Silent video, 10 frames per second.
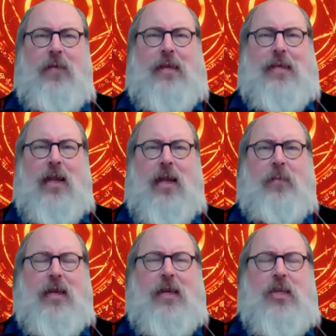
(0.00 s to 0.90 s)

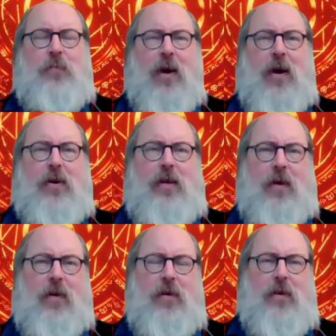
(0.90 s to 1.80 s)
Islamic inspired
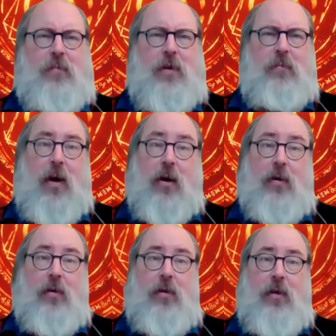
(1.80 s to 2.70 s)
terrorism, the
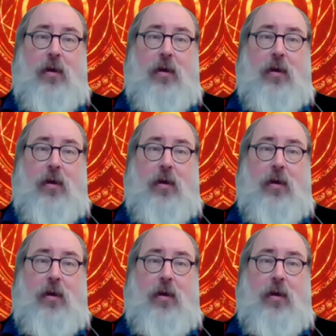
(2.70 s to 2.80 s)
modern,